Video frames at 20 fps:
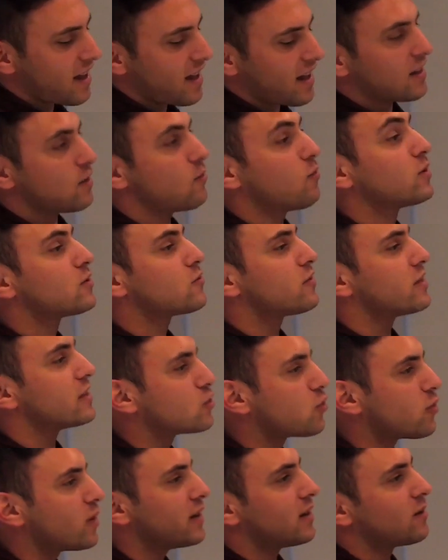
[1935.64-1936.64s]
Yeah, he once
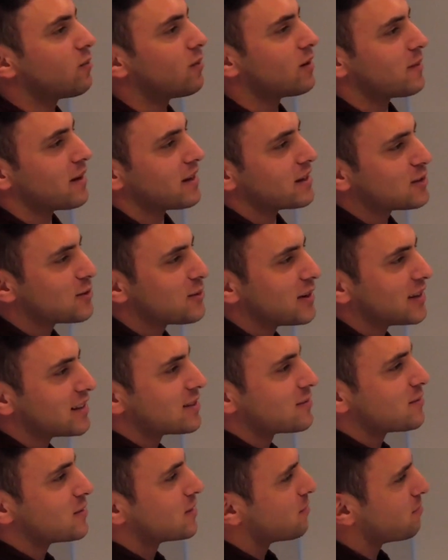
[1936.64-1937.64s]
retweeted one of my
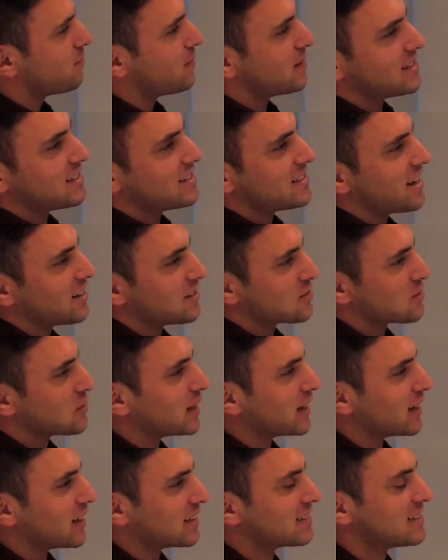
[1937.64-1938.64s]
tweets. It was a busy day on
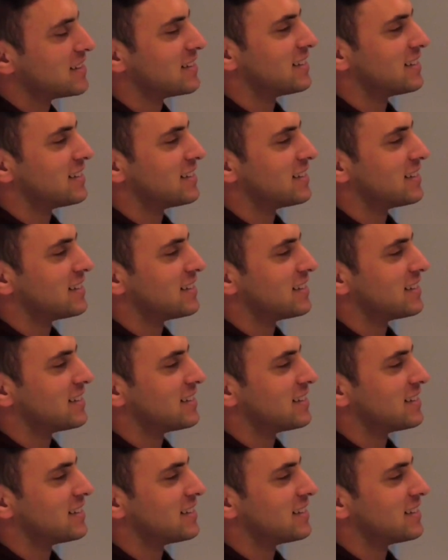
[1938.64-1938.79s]
Twitter.